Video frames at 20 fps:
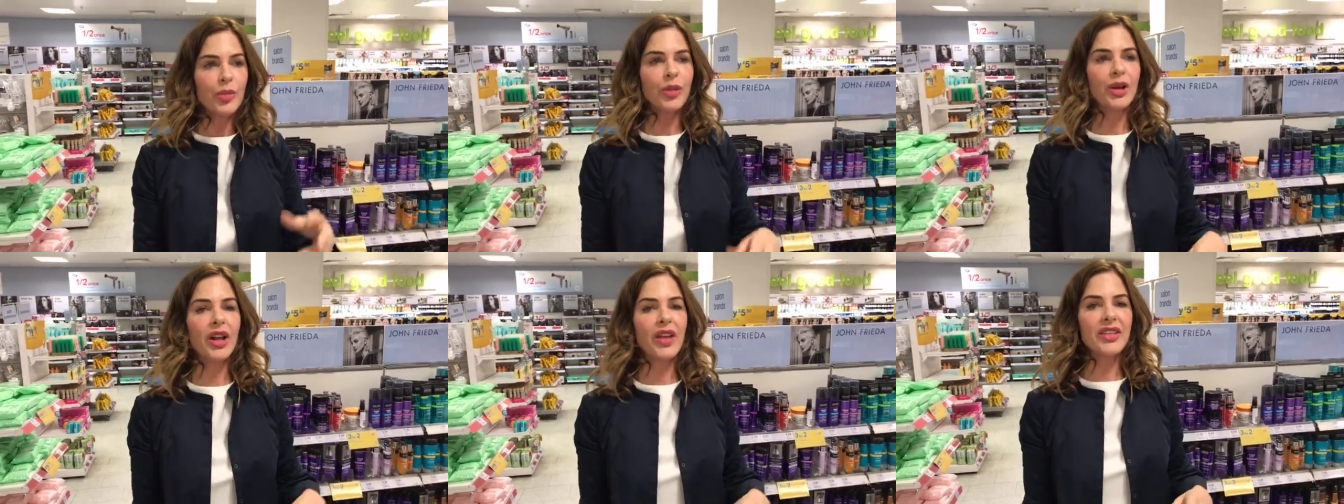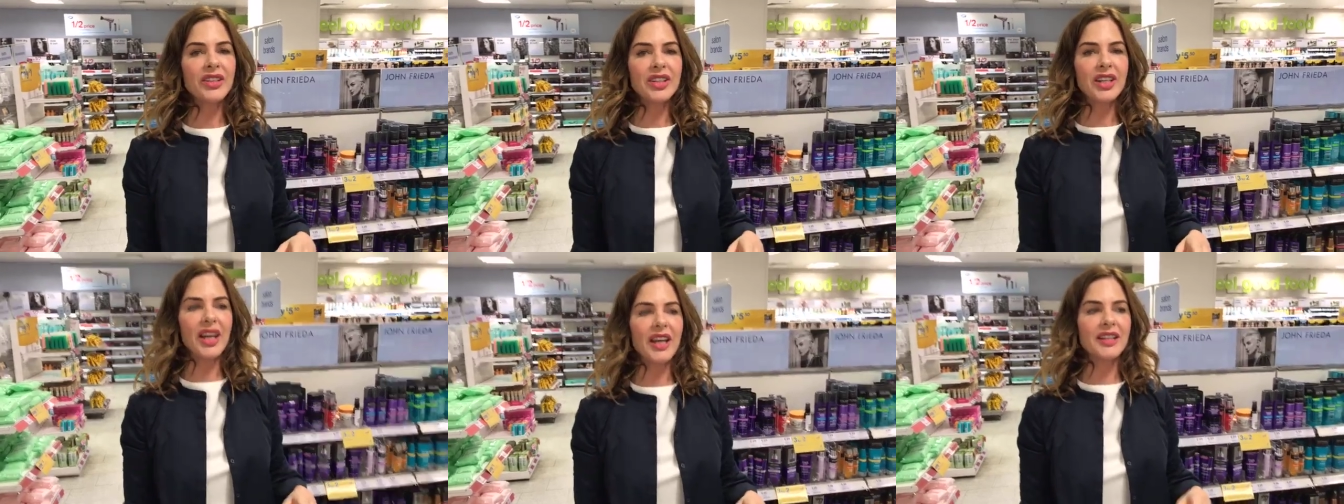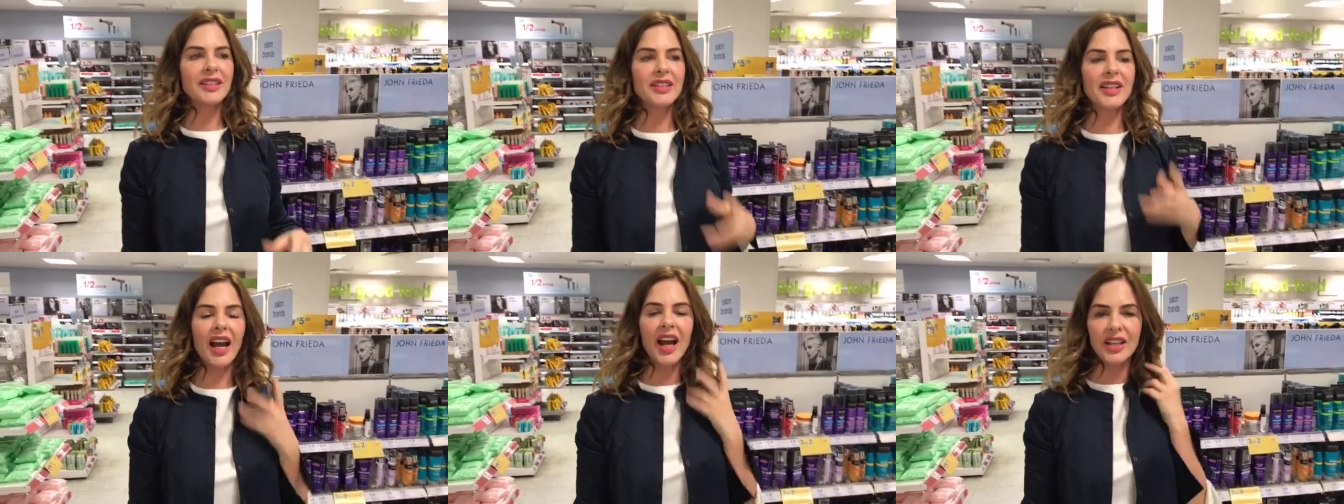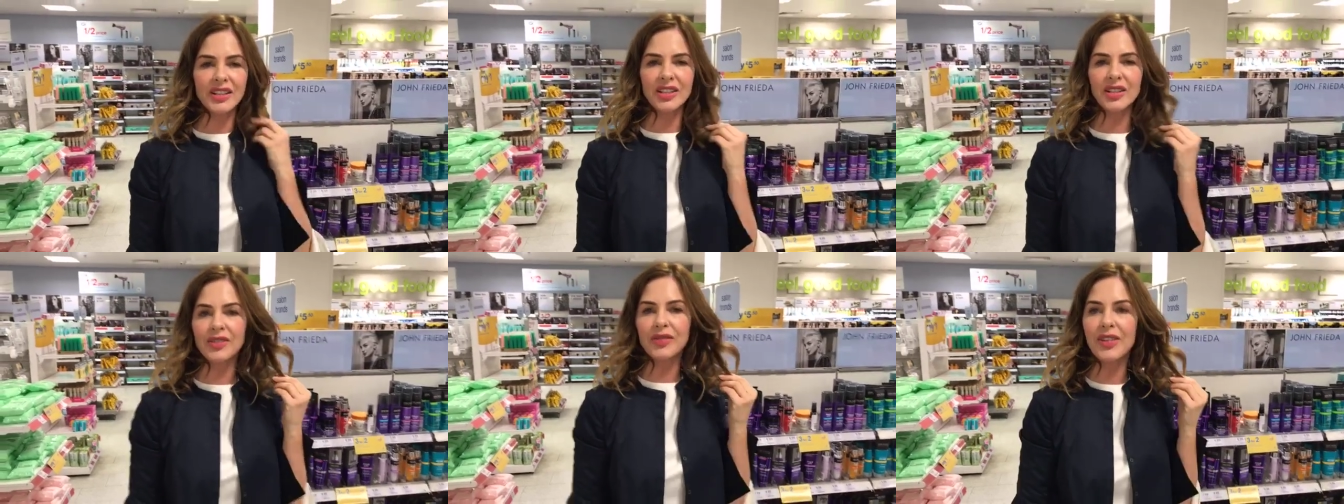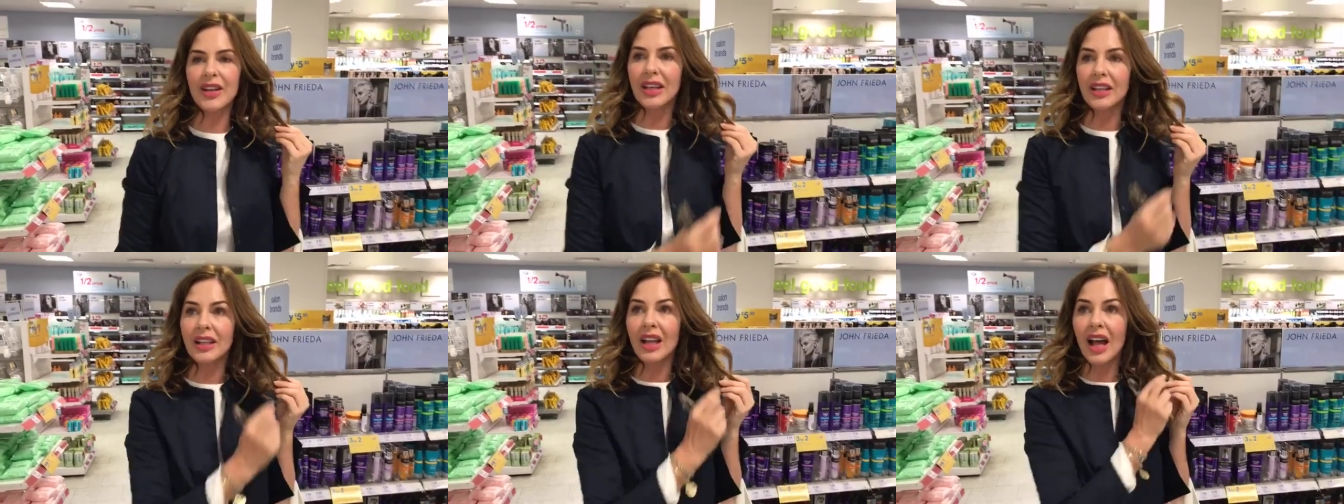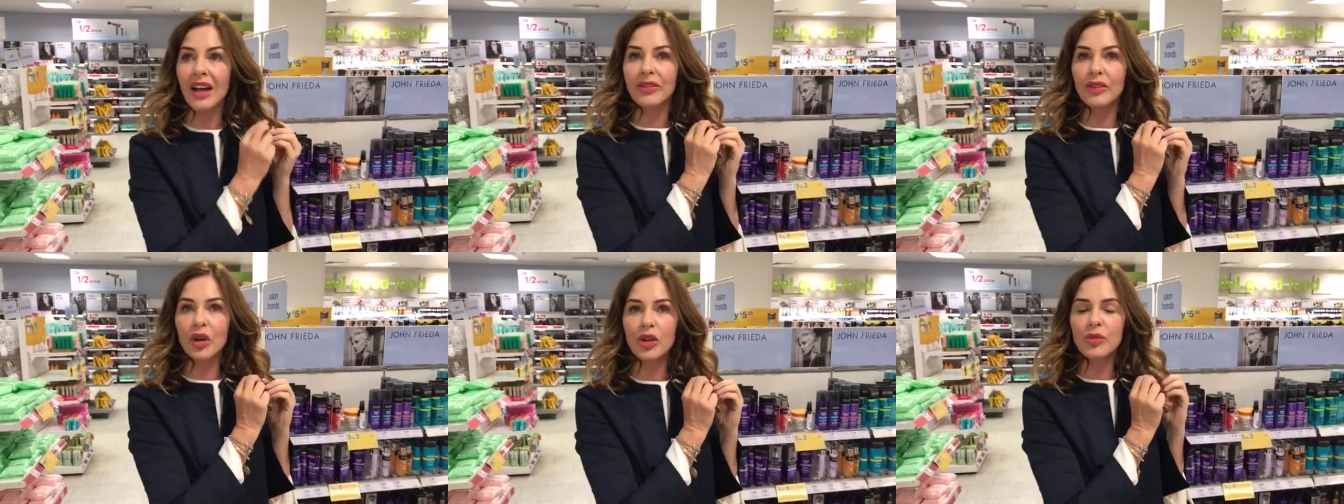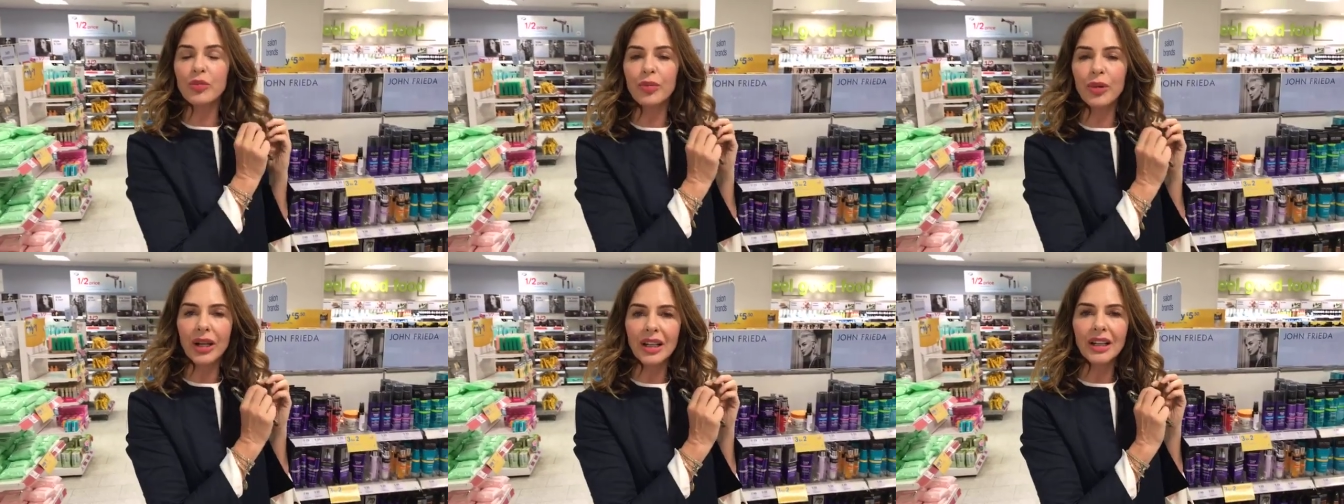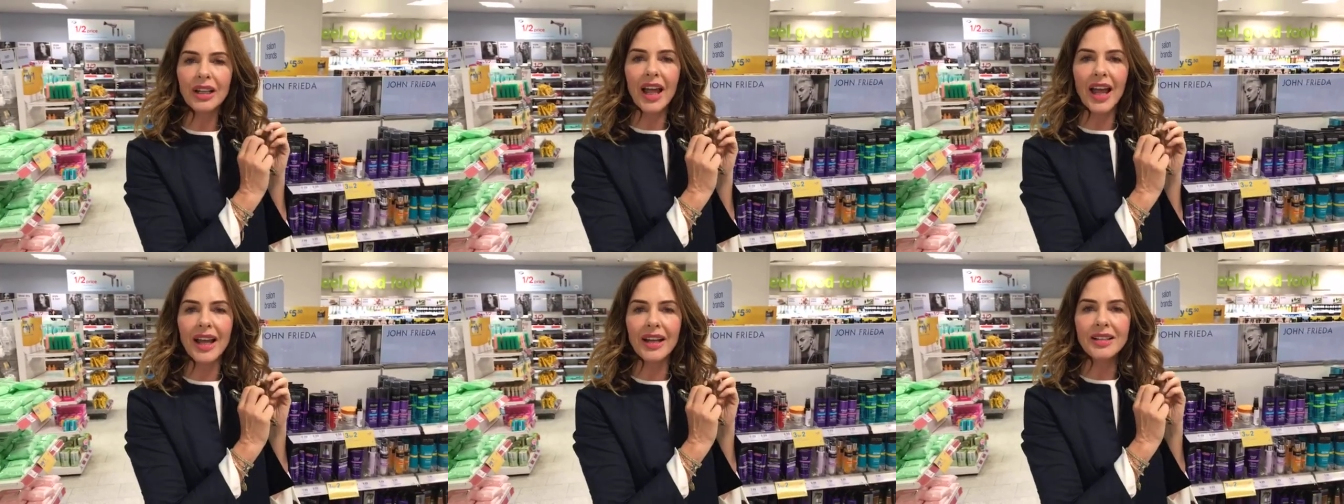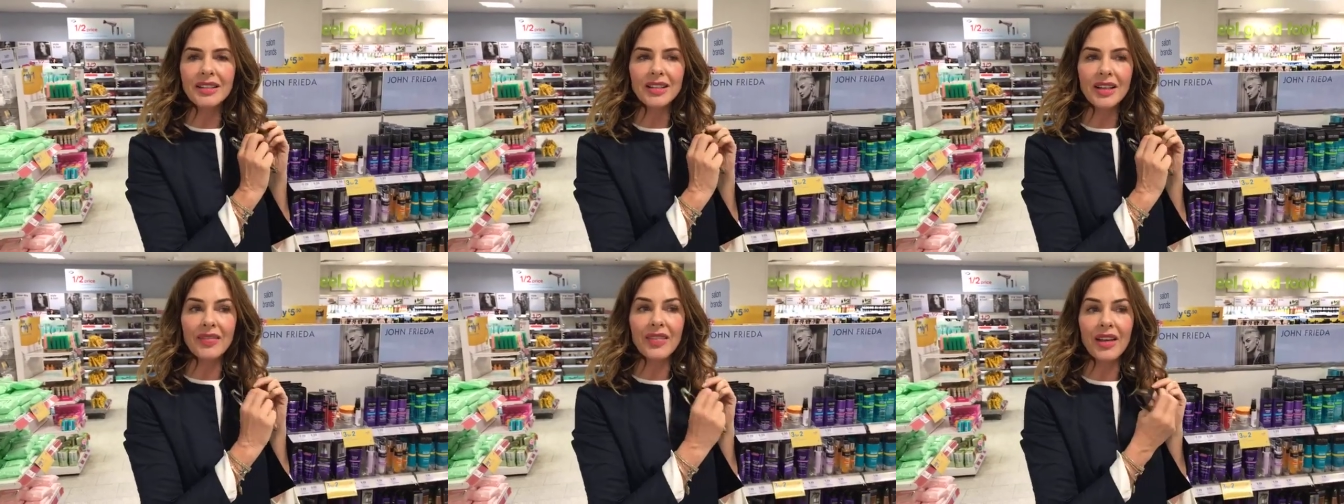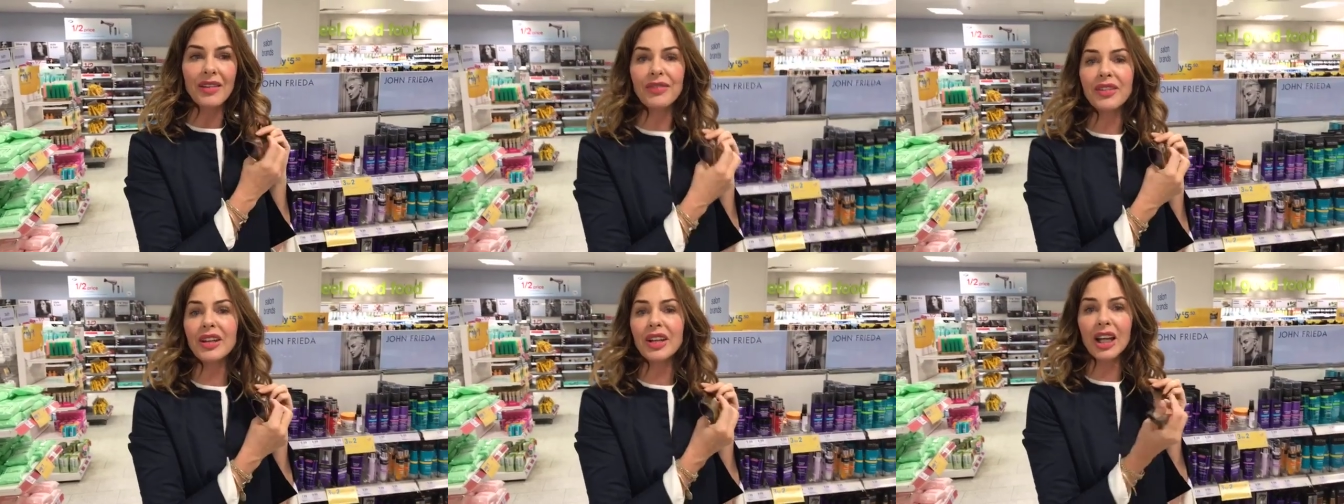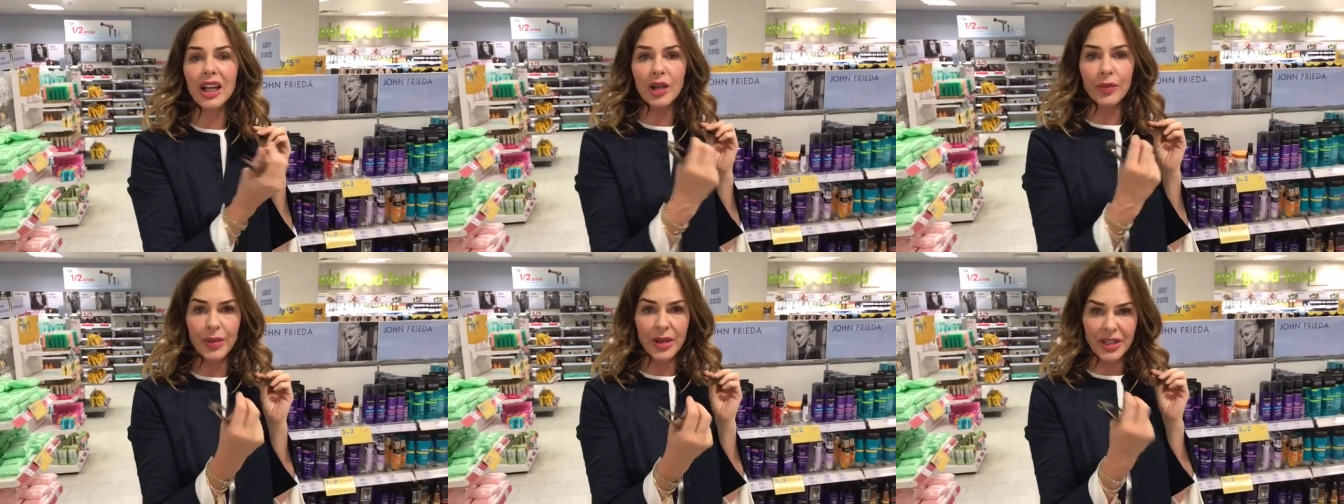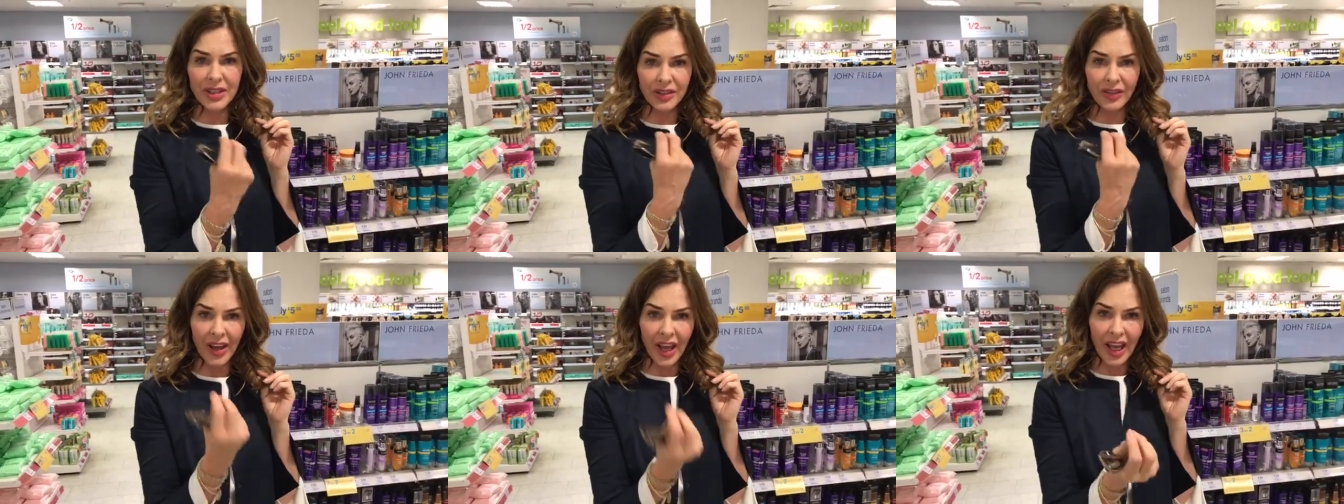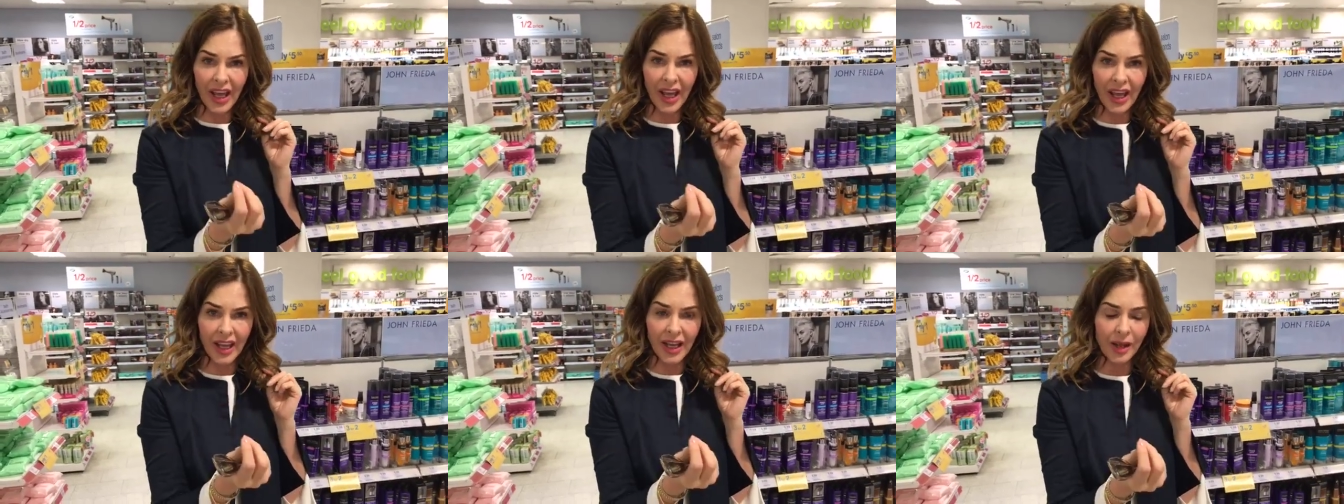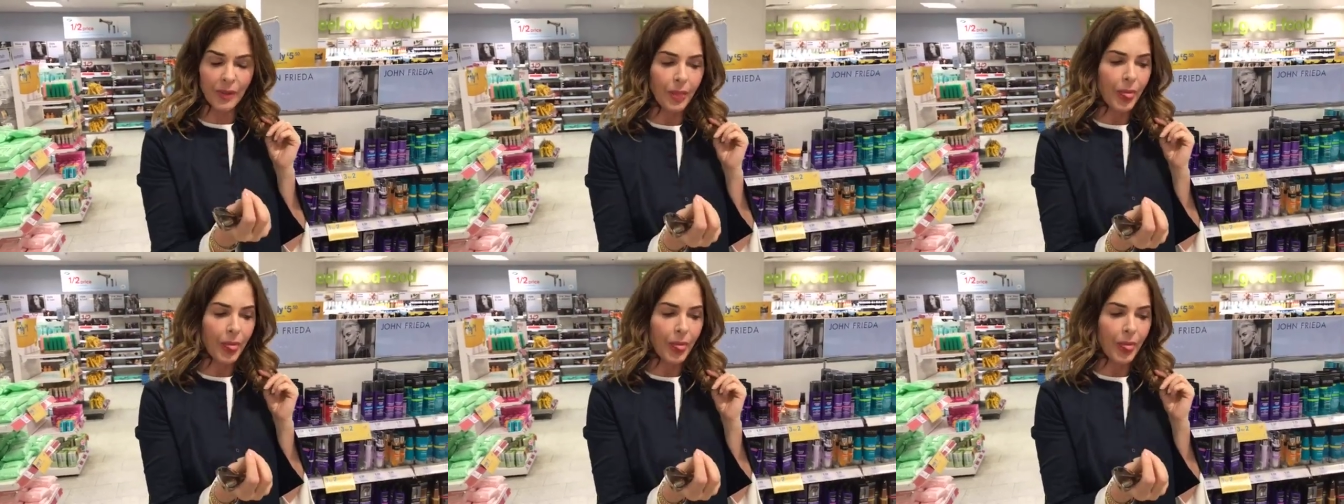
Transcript: but other days I just feel I've got brittle ends and they feel like a piece of hay.